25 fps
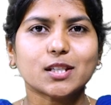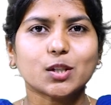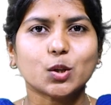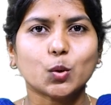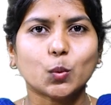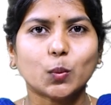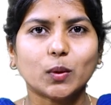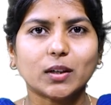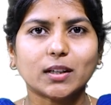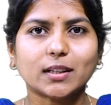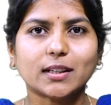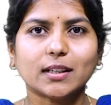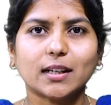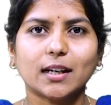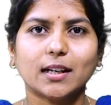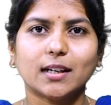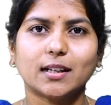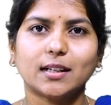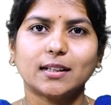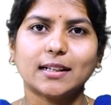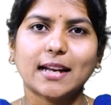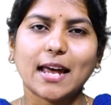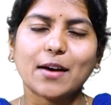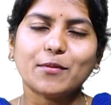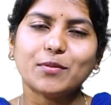your
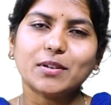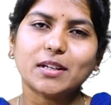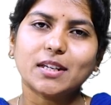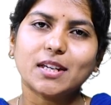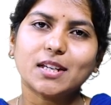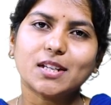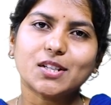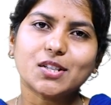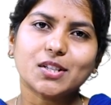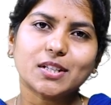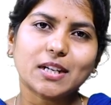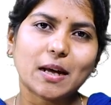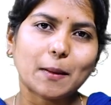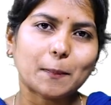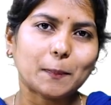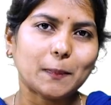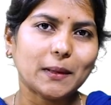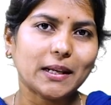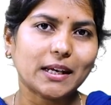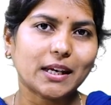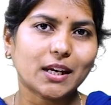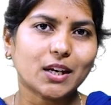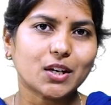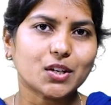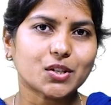navigation
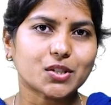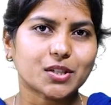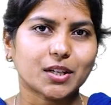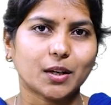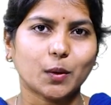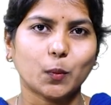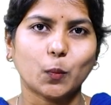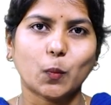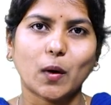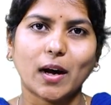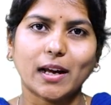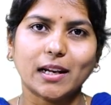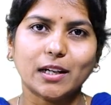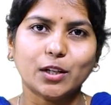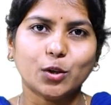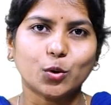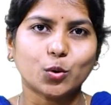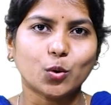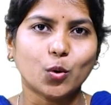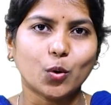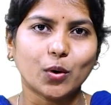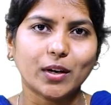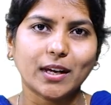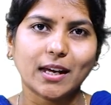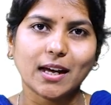application, while you're
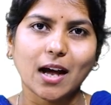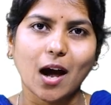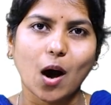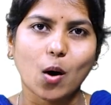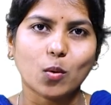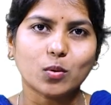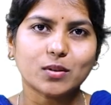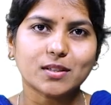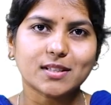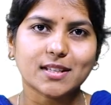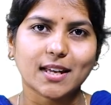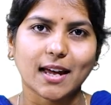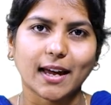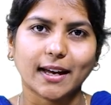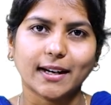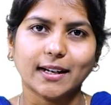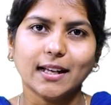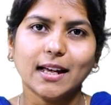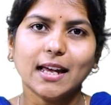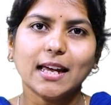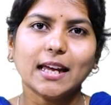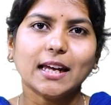going outside,